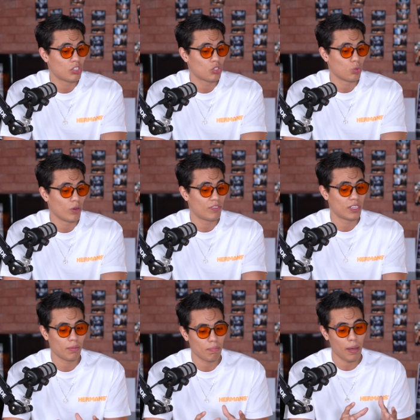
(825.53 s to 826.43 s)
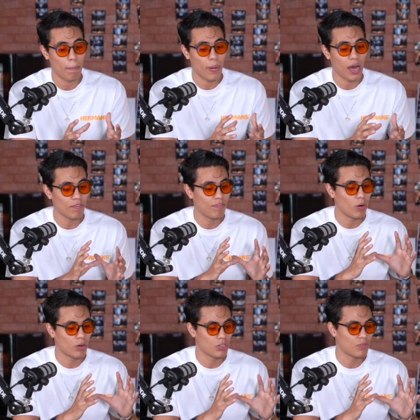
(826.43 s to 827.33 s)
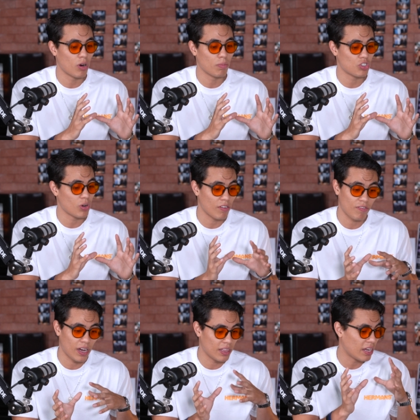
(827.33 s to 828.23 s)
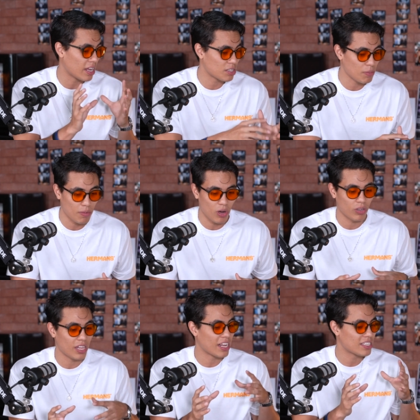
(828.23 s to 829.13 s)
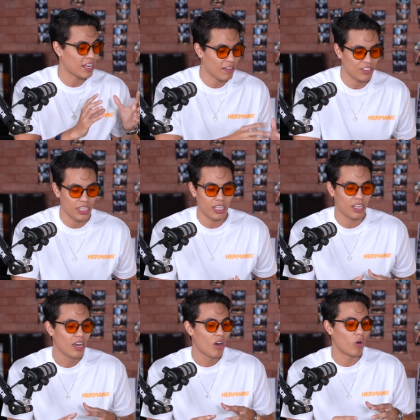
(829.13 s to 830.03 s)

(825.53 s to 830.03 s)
swifted my mind focus from trying to find the next meme coin, the next NFT,